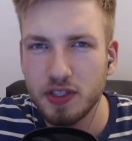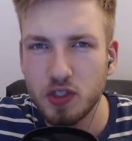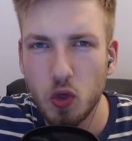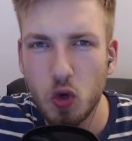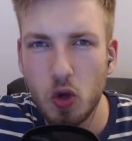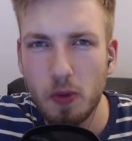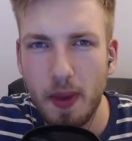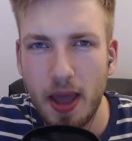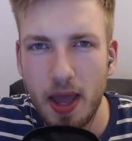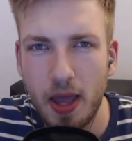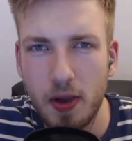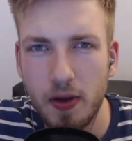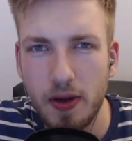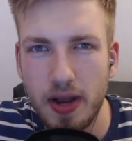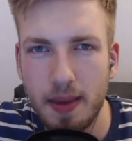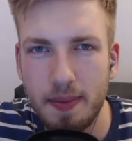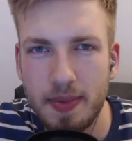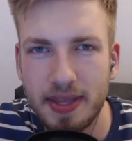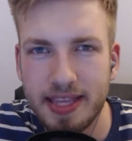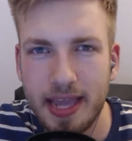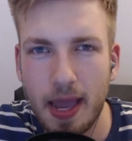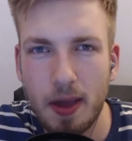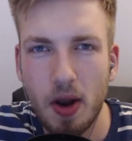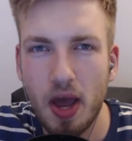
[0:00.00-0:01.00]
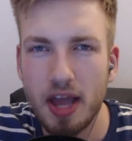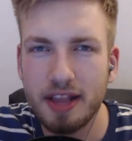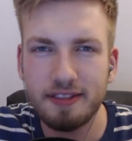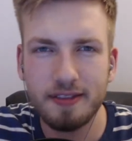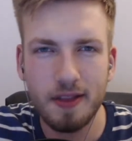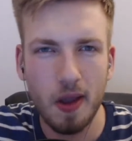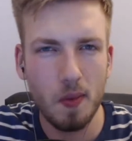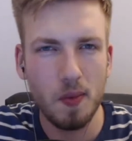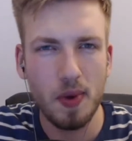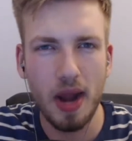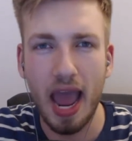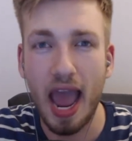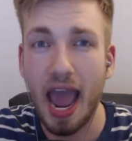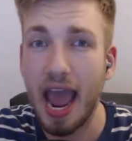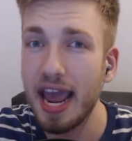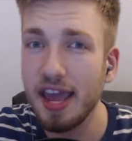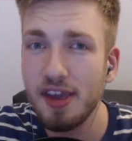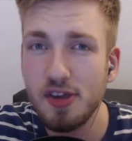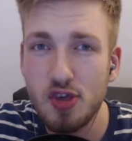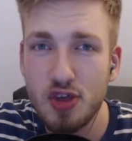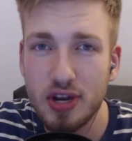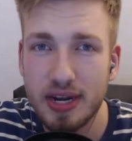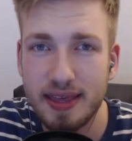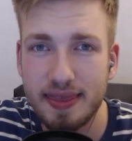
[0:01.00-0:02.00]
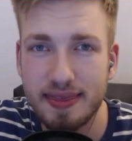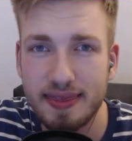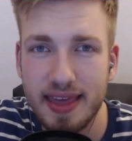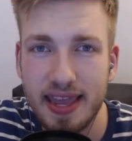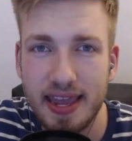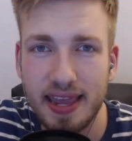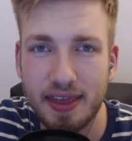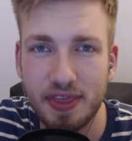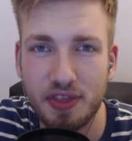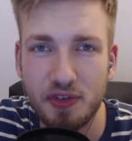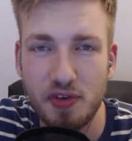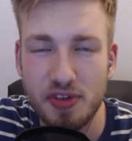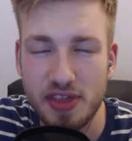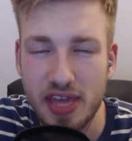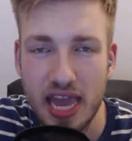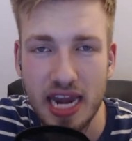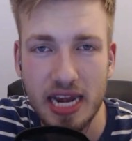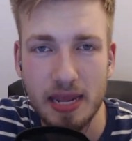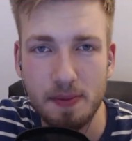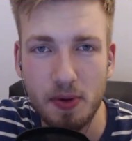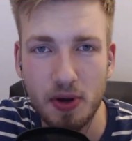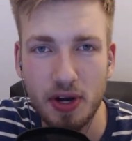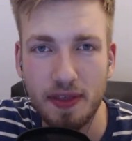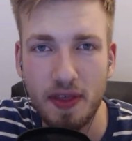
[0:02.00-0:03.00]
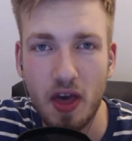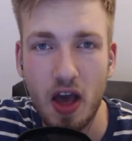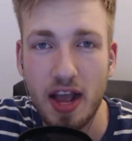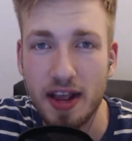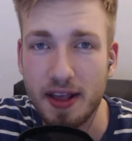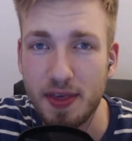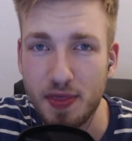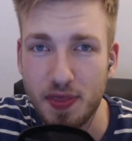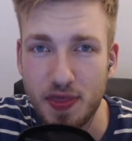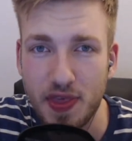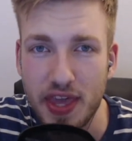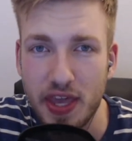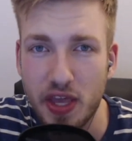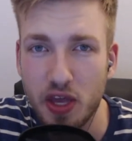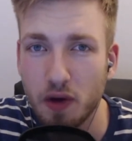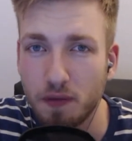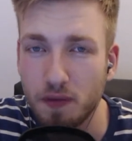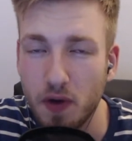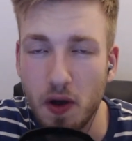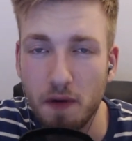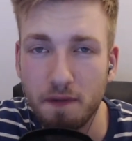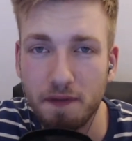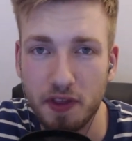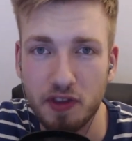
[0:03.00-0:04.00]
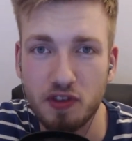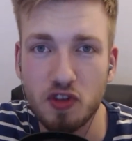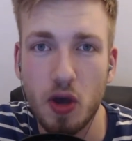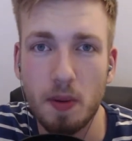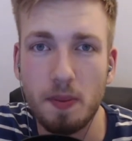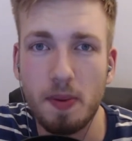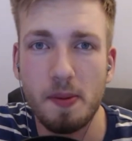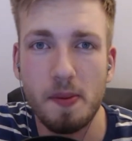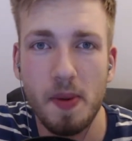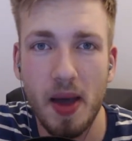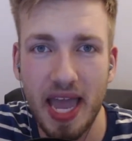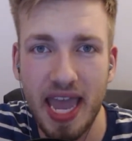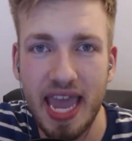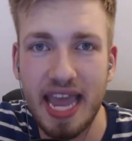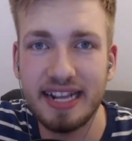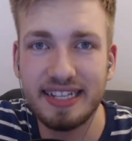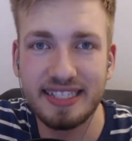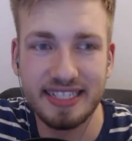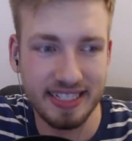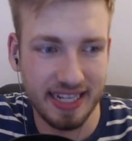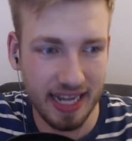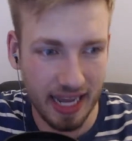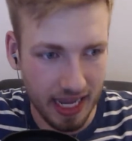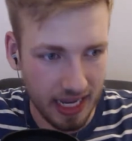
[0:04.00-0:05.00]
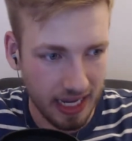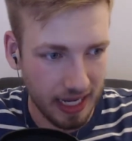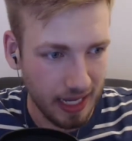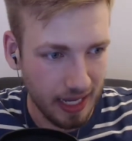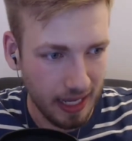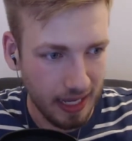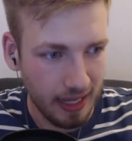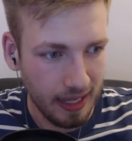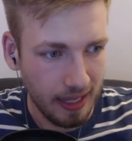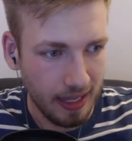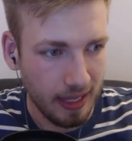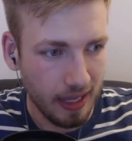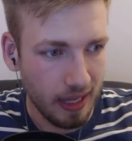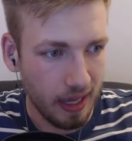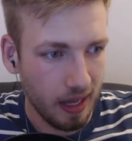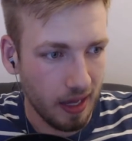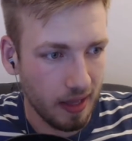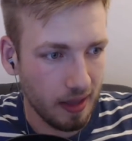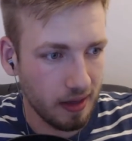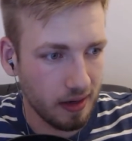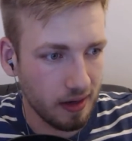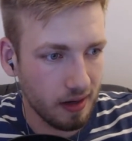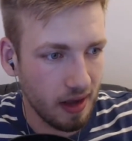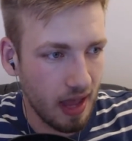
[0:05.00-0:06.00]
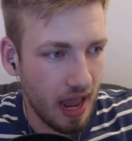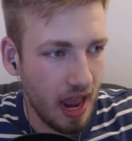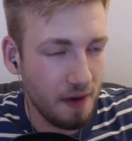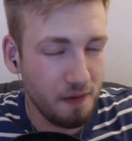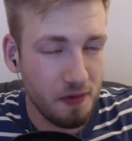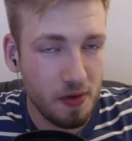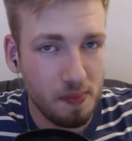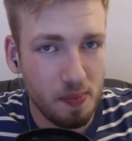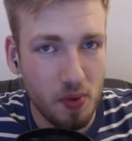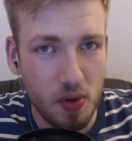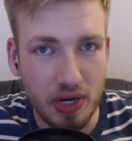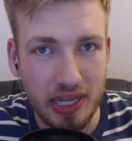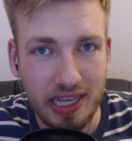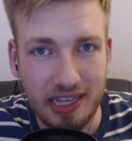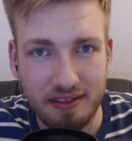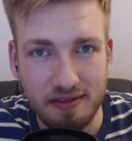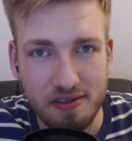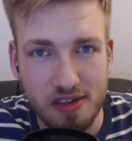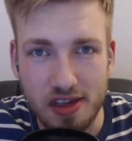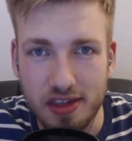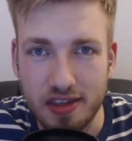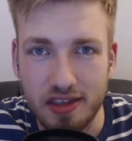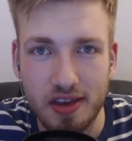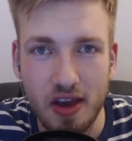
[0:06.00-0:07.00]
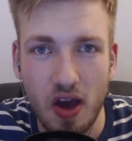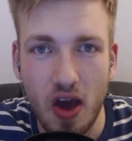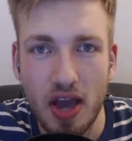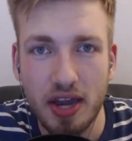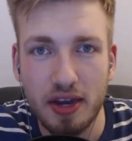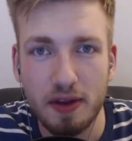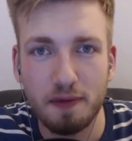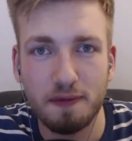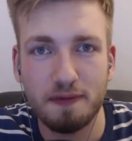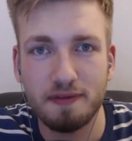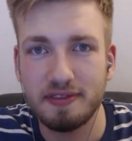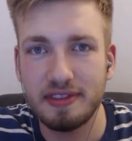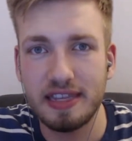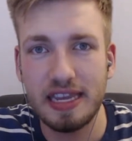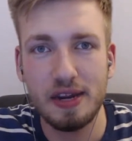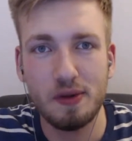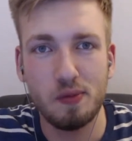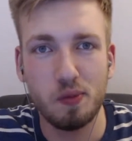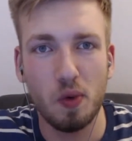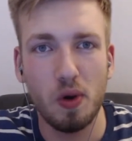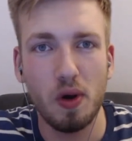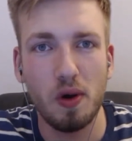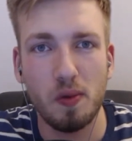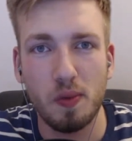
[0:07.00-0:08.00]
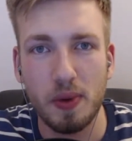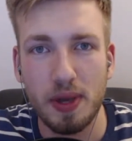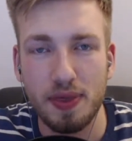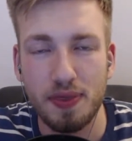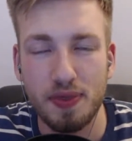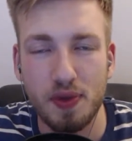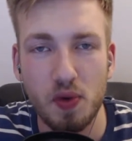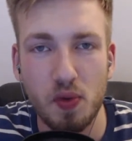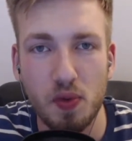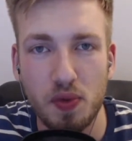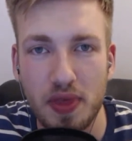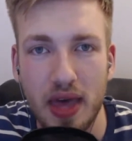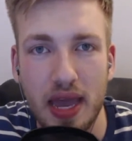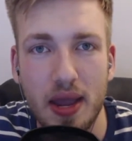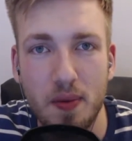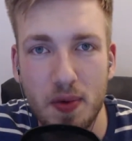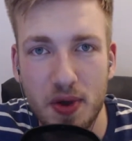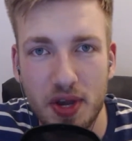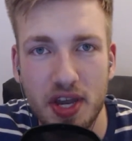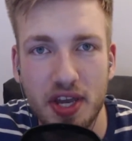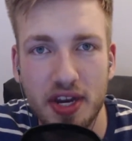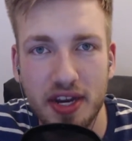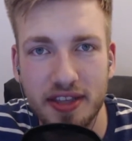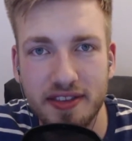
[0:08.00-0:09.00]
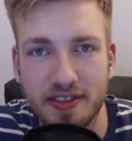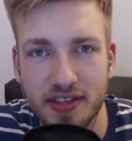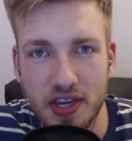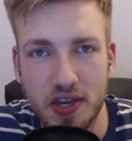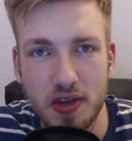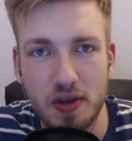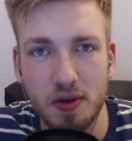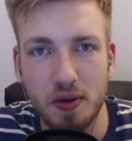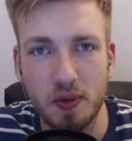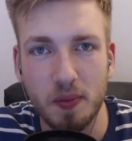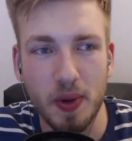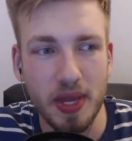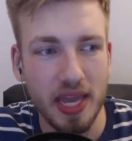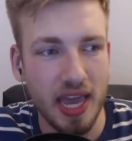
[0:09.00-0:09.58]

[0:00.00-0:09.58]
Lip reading: If I talk about who let me down, I don't actually think there is anybody that I can think of off the top of my head today. Everybody just kind of did what we thought they were going to do.